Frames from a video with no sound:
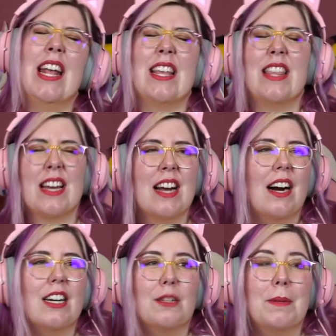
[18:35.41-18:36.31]
the
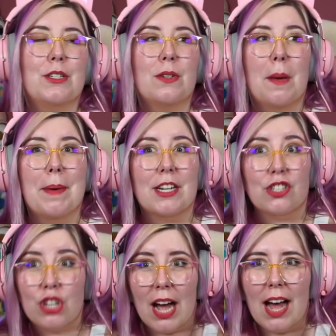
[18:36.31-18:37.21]
guard's been doing a better
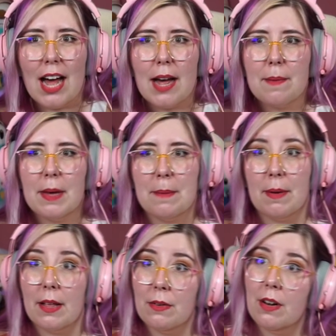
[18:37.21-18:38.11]
job. It
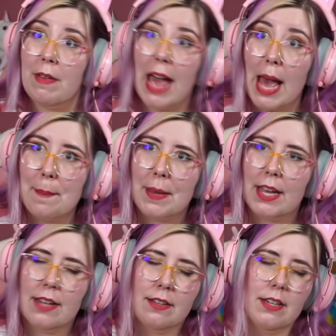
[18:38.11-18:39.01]
probably wouldn't have
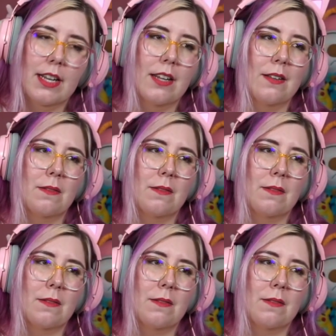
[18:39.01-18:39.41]
happened.